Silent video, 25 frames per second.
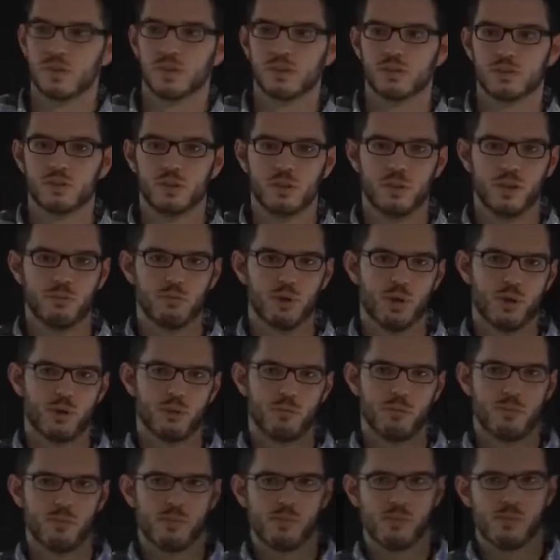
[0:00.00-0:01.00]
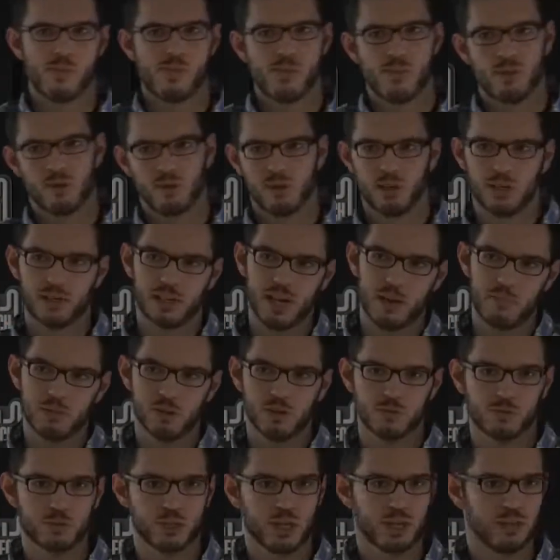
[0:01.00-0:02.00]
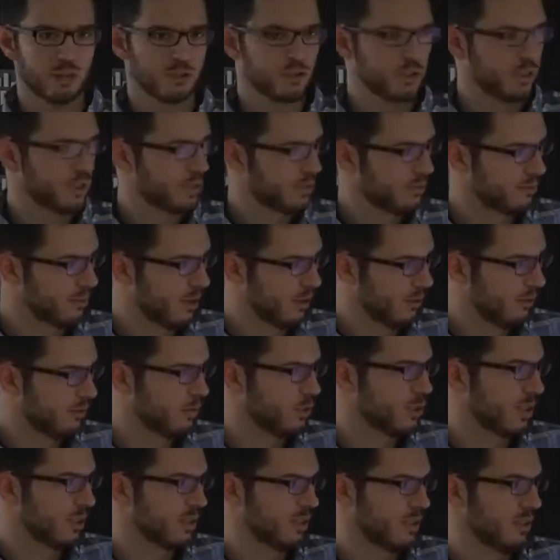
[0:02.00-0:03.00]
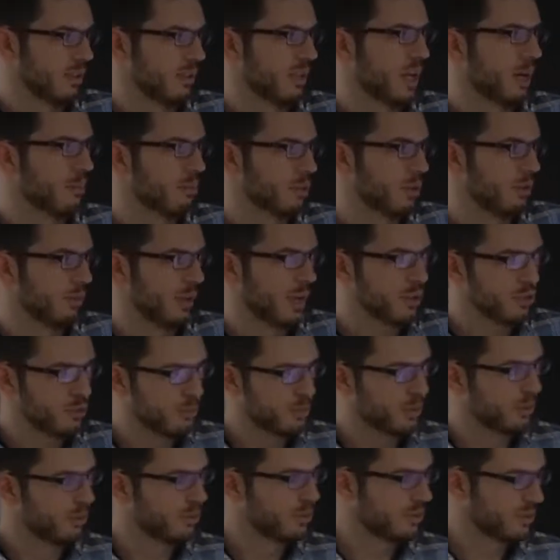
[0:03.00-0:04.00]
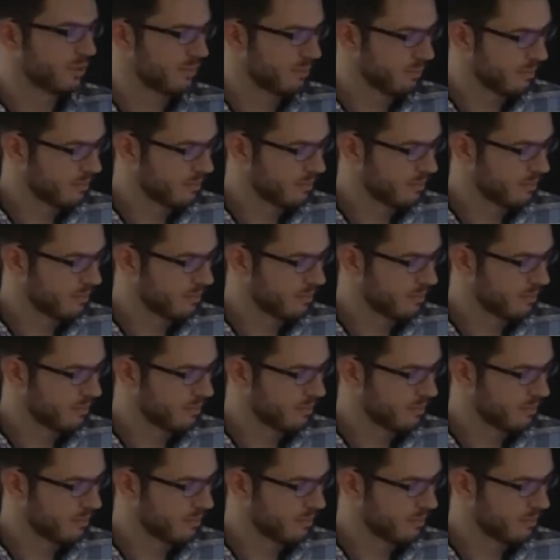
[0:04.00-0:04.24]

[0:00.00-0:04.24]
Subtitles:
So there were a couple of challenges with just a number of attributes